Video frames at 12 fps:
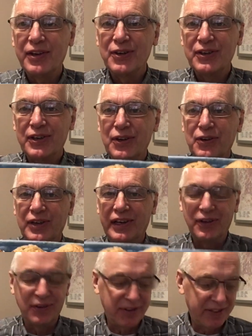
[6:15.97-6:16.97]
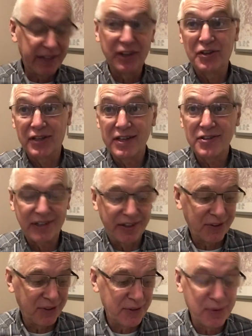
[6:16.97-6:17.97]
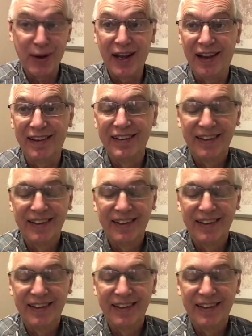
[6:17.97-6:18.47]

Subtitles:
good and look really good, and they taste really good as well.